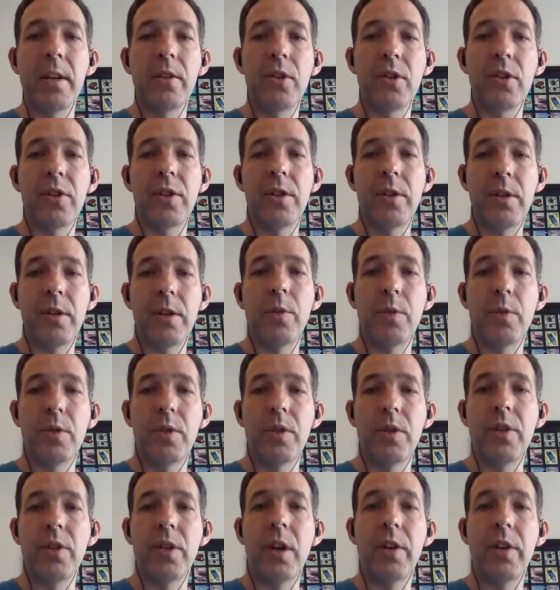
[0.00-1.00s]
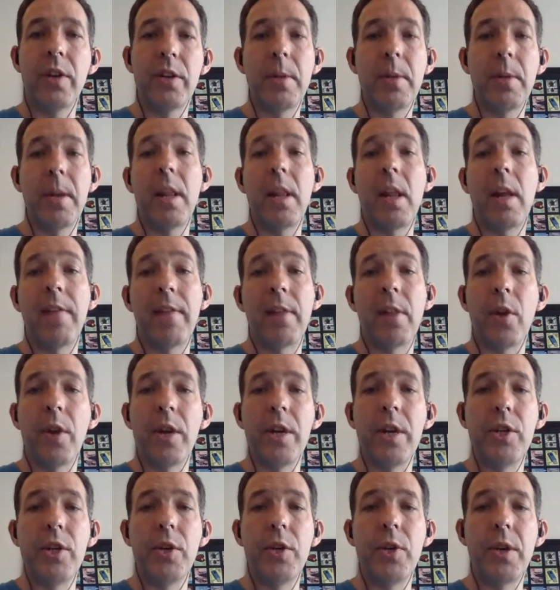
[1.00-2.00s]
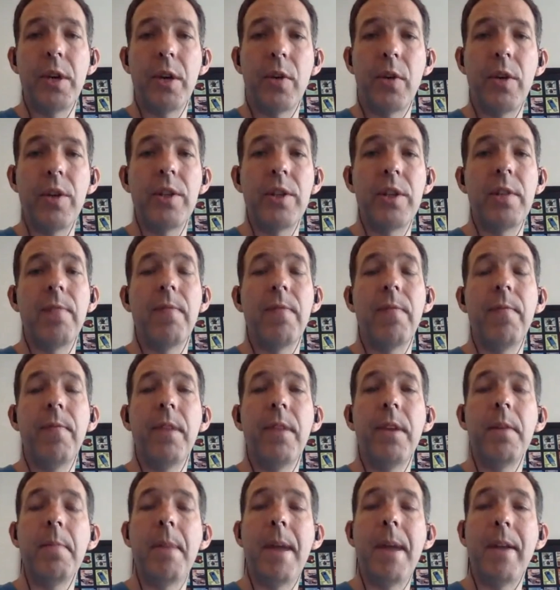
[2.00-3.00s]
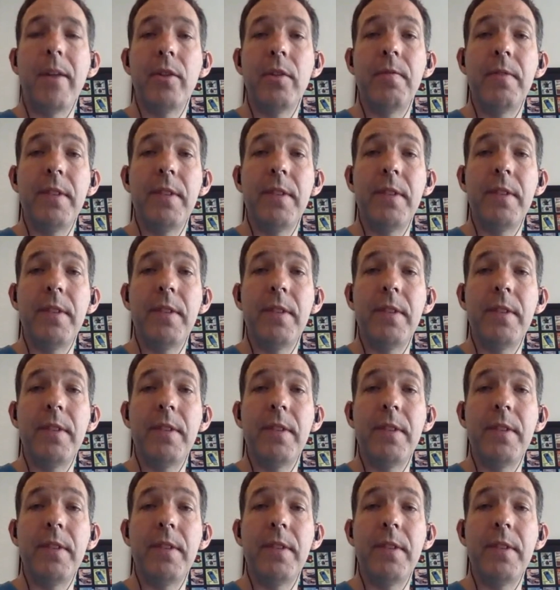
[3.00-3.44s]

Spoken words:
This was designed to make life a lot easier and increase the amount of